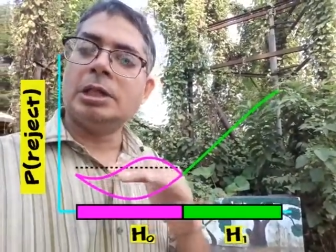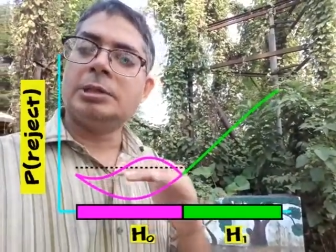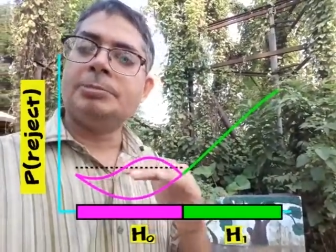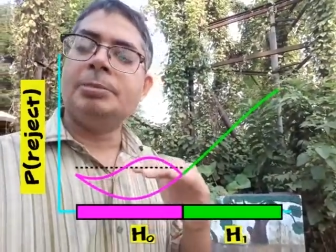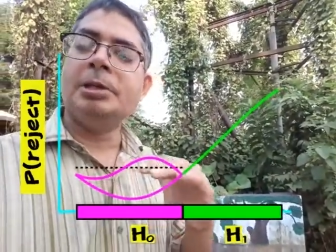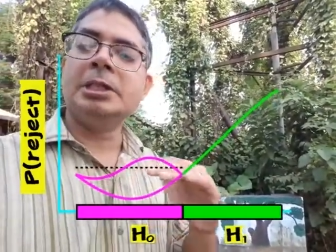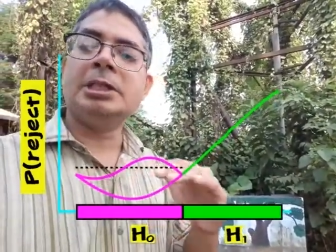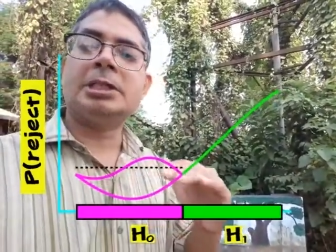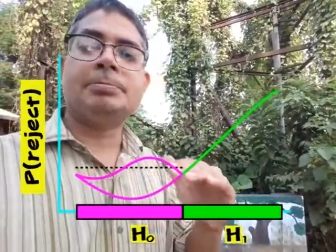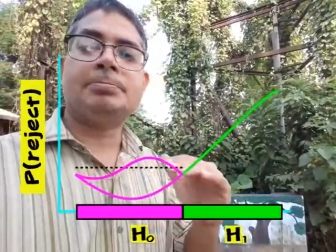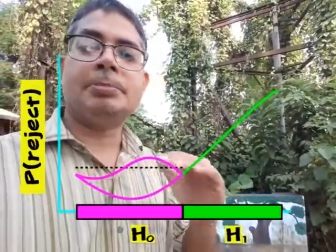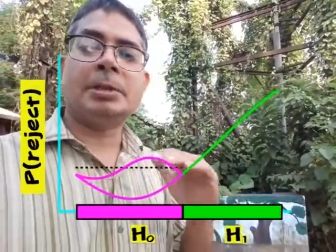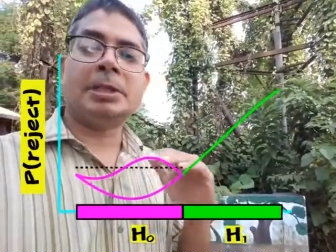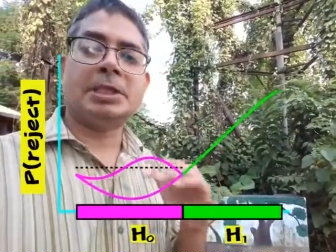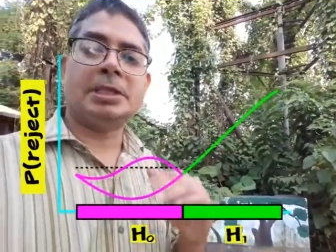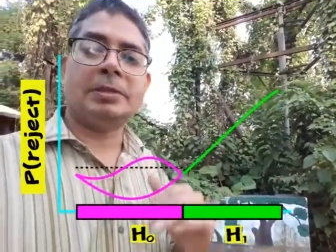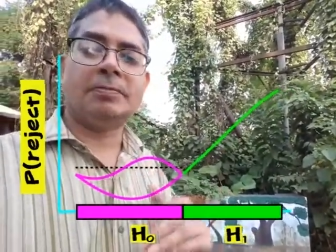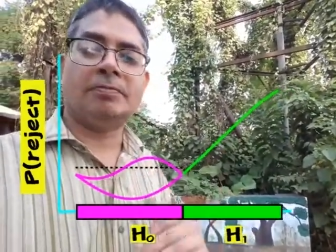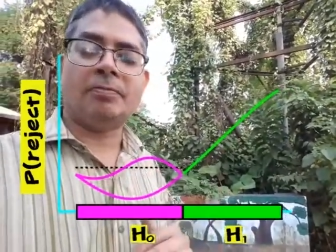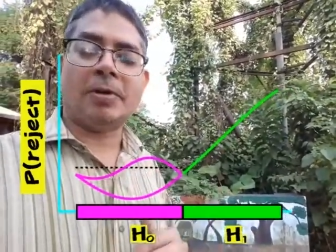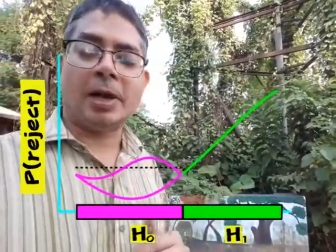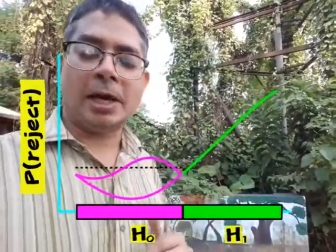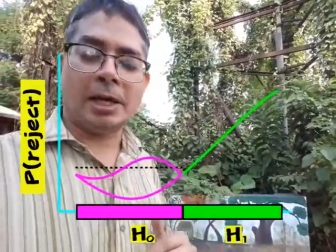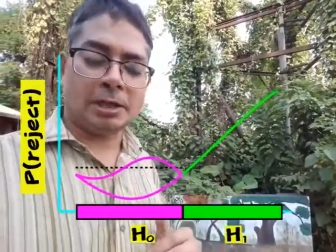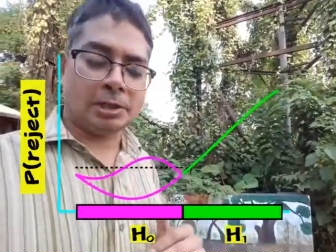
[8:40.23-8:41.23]

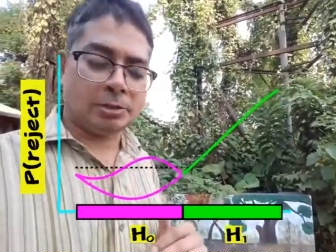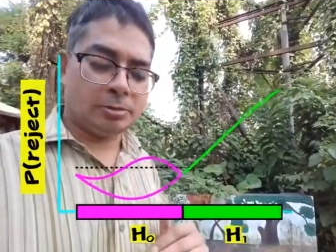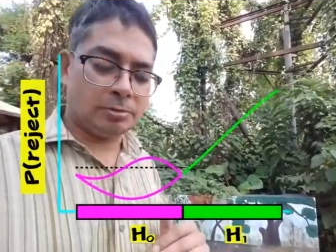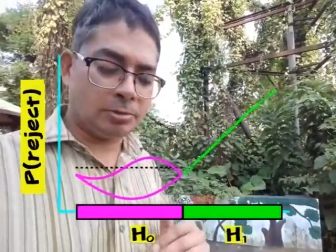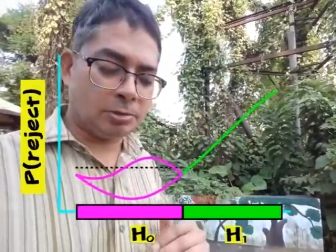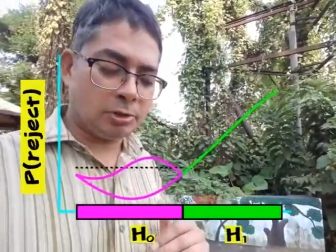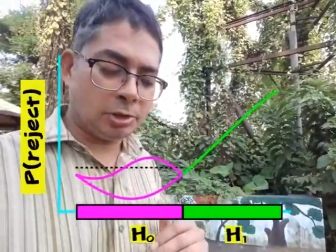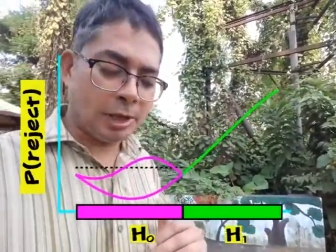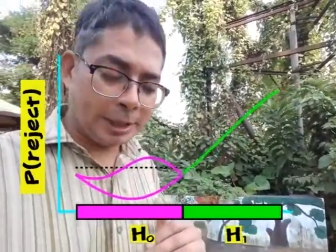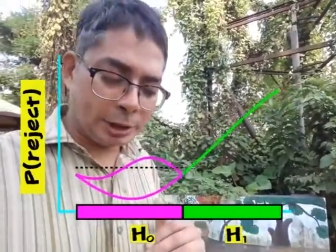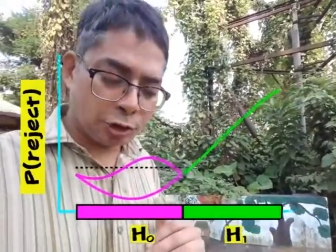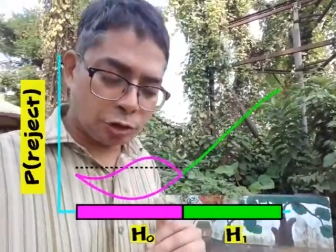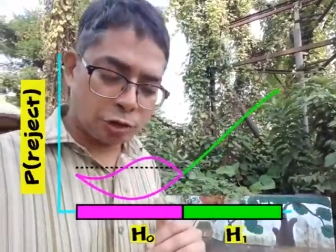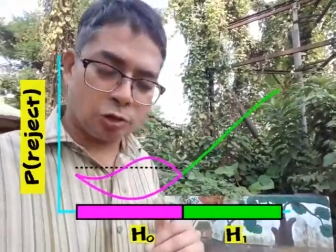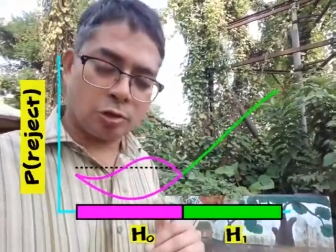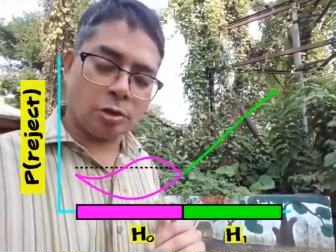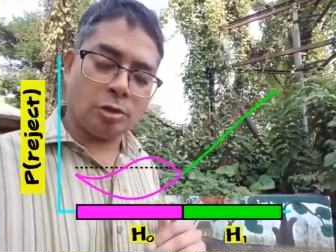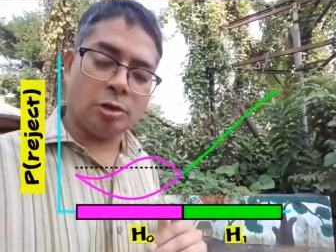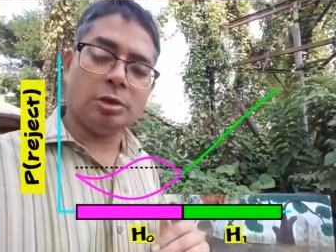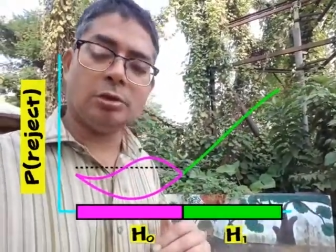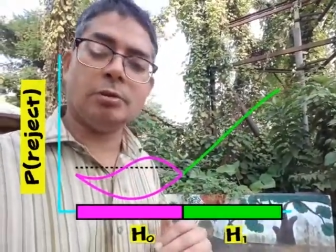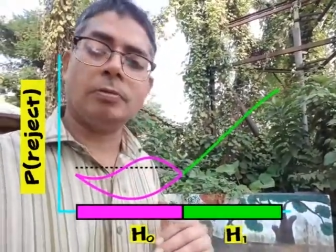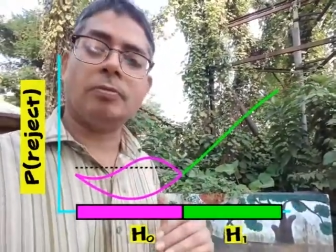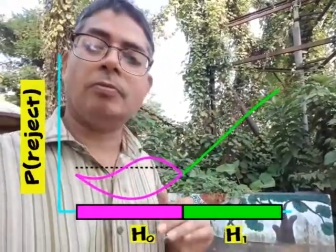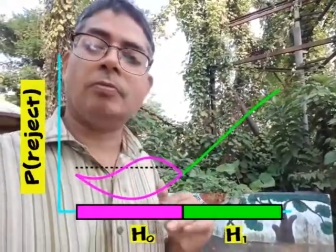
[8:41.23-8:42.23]
pre-specified
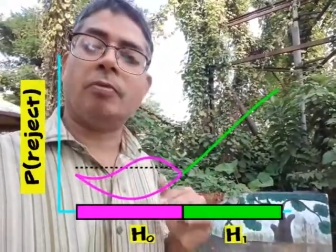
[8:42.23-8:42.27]
threshold